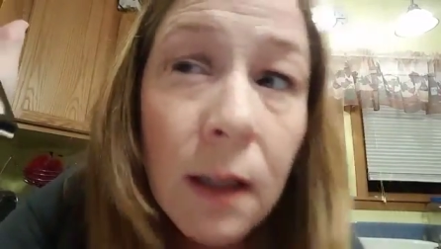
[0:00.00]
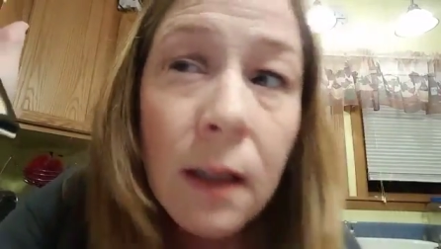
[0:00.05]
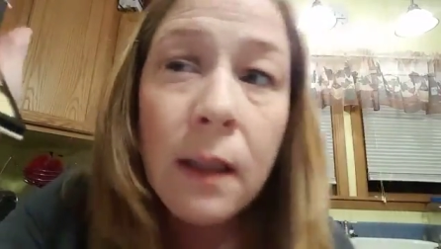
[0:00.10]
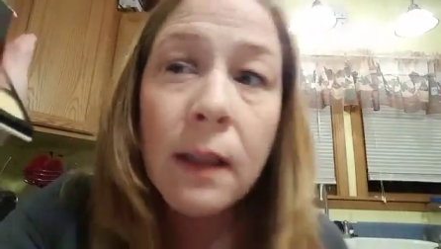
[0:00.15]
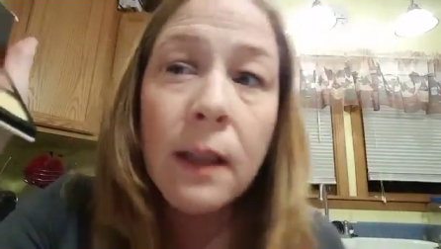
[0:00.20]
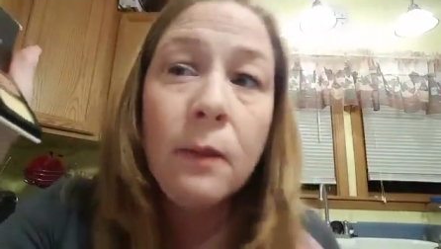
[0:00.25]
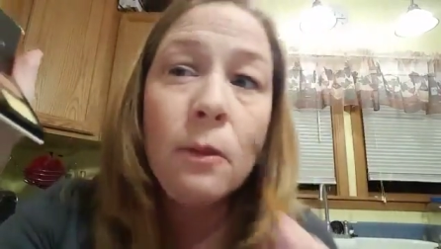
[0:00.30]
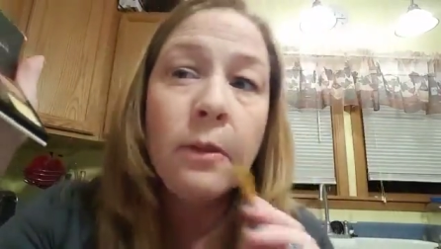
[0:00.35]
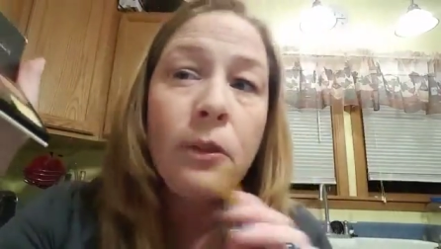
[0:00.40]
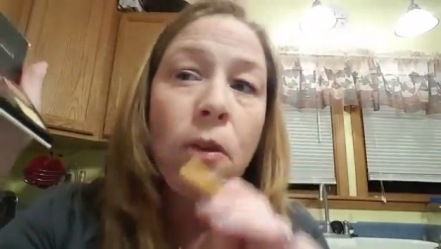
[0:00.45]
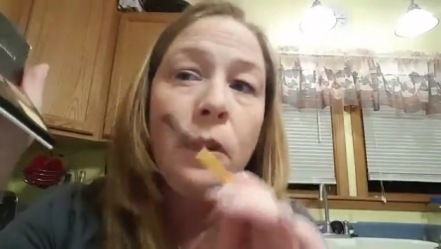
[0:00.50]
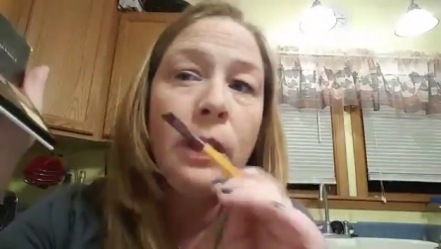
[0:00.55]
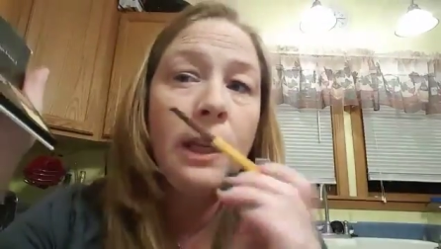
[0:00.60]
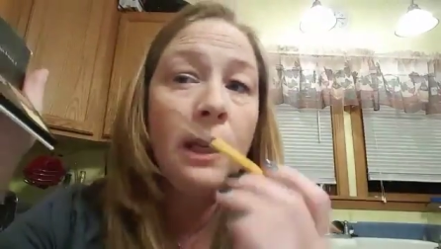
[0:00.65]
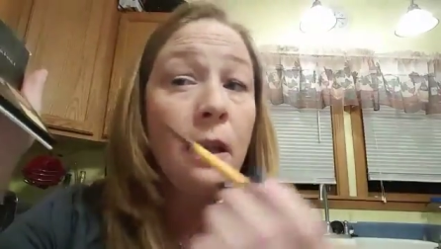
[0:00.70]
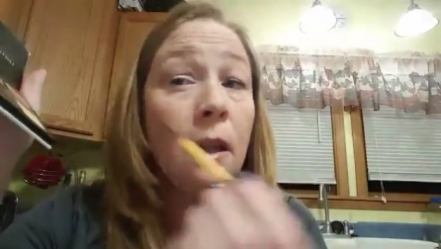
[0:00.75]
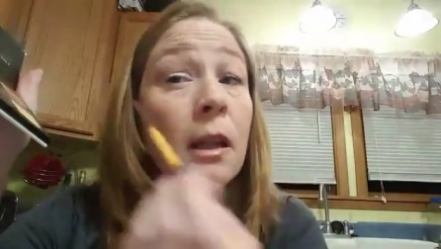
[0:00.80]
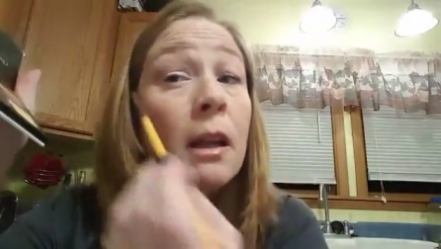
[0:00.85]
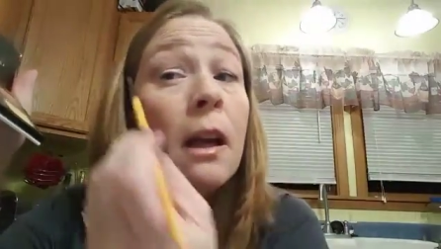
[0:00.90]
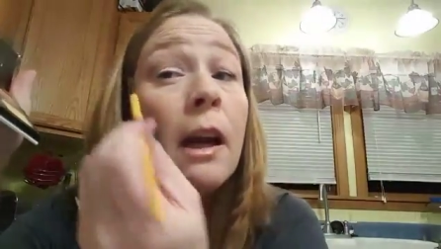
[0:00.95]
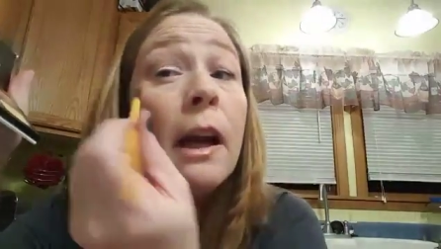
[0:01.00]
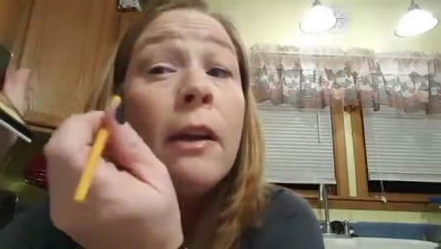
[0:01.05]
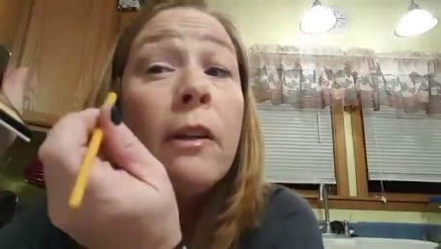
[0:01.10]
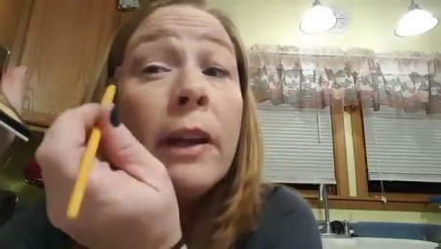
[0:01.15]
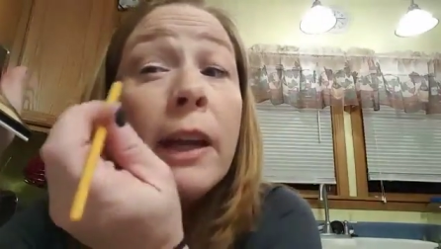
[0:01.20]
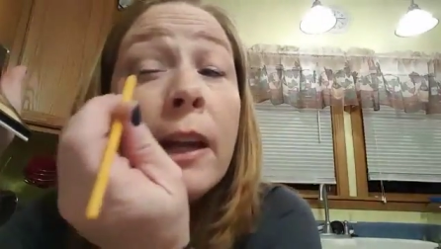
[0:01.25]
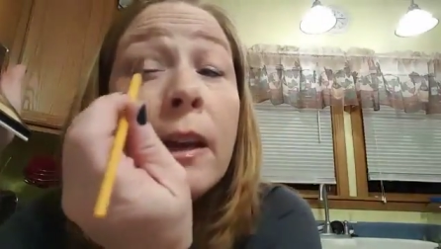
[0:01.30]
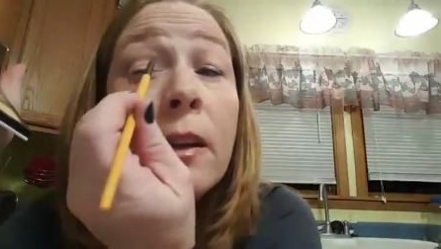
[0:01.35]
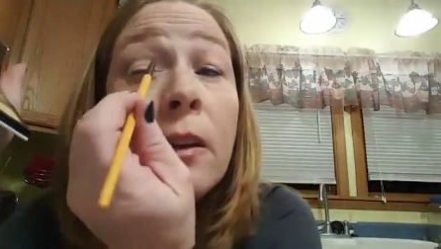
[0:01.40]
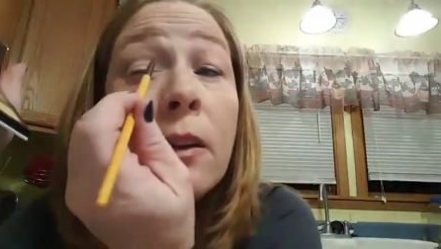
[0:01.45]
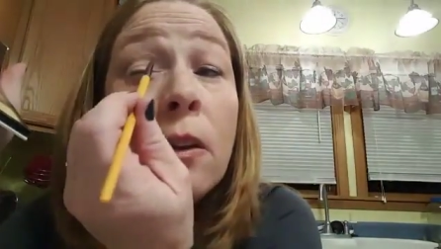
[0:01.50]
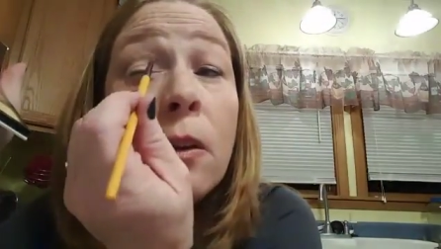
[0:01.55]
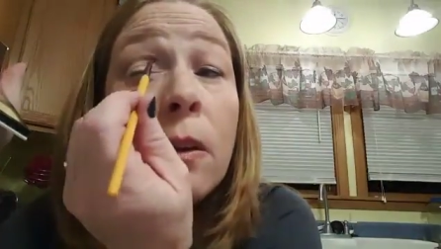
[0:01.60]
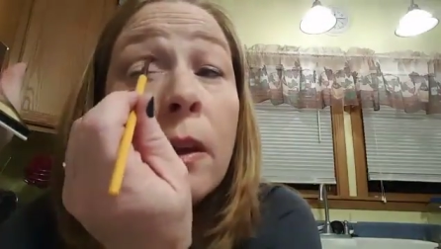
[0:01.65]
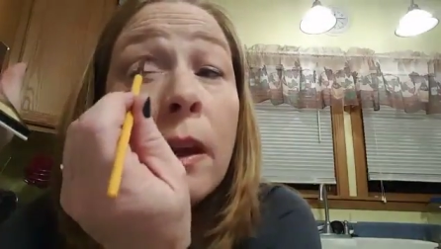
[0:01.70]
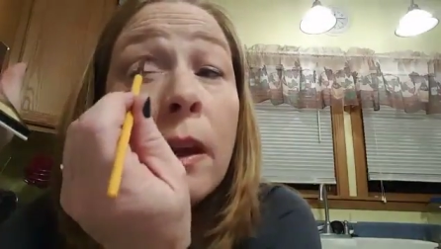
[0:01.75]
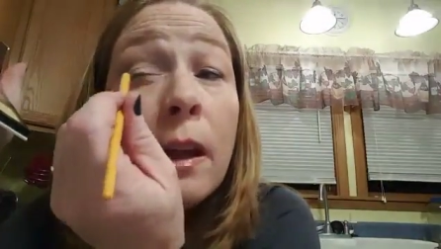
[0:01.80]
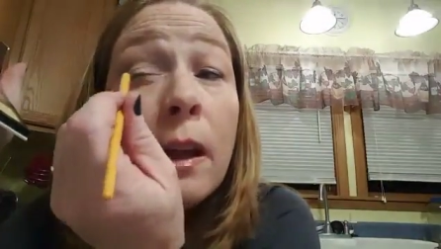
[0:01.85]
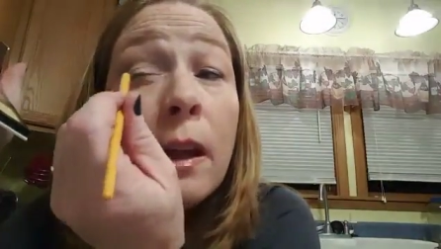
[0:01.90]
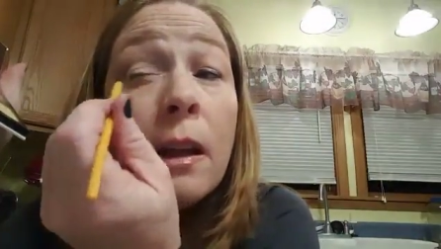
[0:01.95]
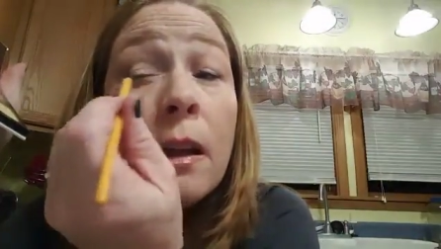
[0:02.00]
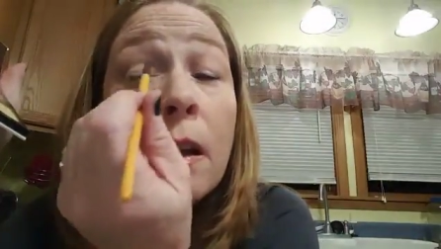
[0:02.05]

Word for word: That was only, I only had to do that.